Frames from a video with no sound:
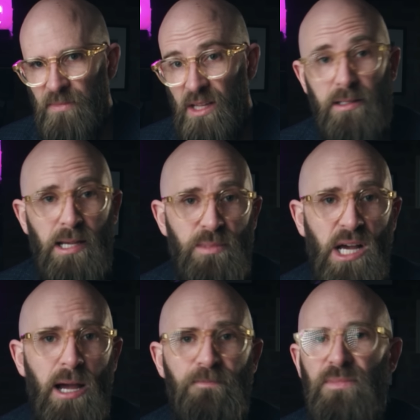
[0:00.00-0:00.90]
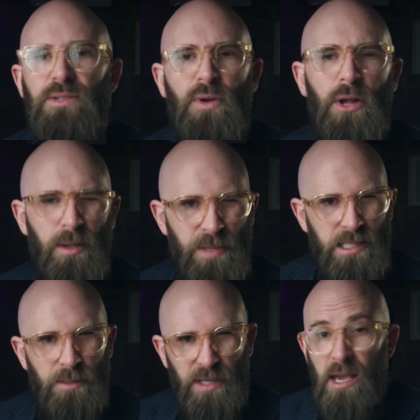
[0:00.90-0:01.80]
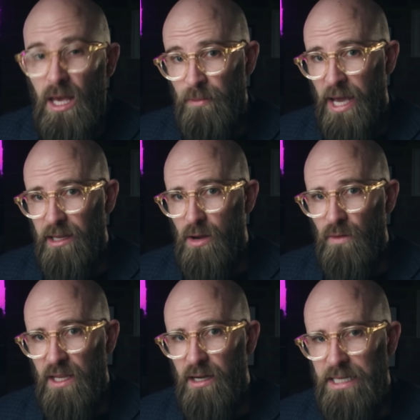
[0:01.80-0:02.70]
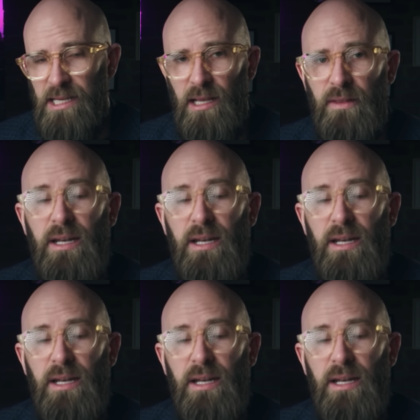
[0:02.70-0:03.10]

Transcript: At the same time, Israel appears to be banking on the idea